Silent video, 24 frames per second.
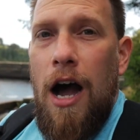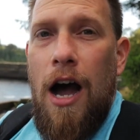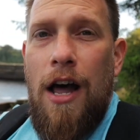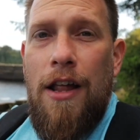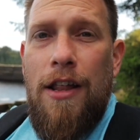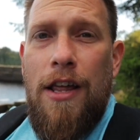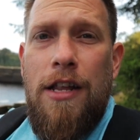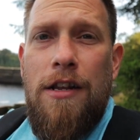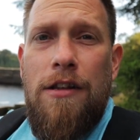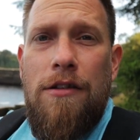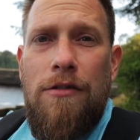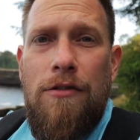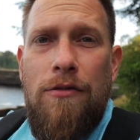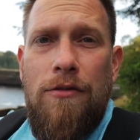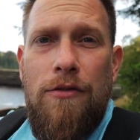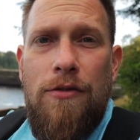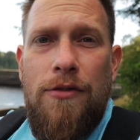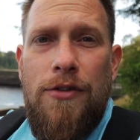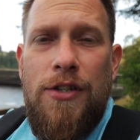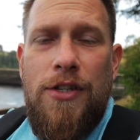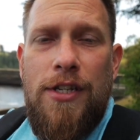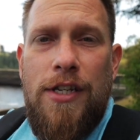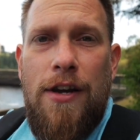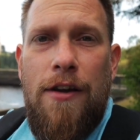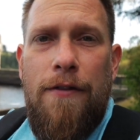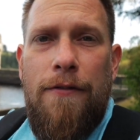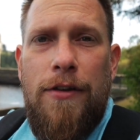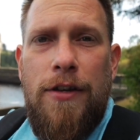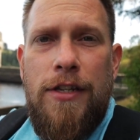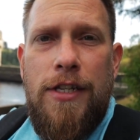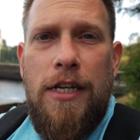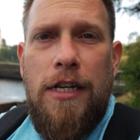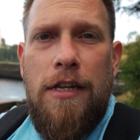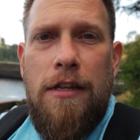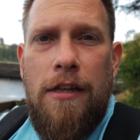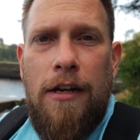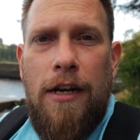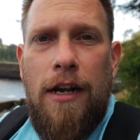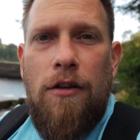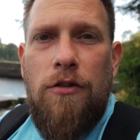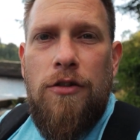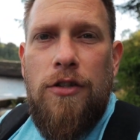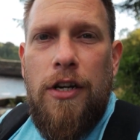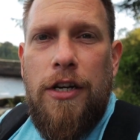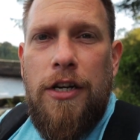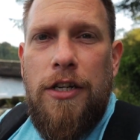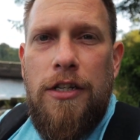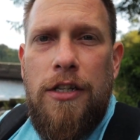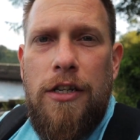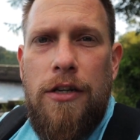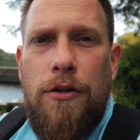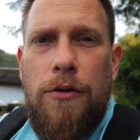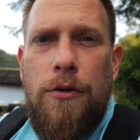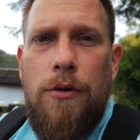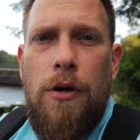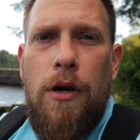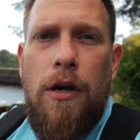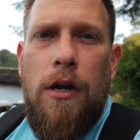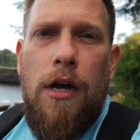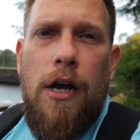and then see if there's anything else I can do.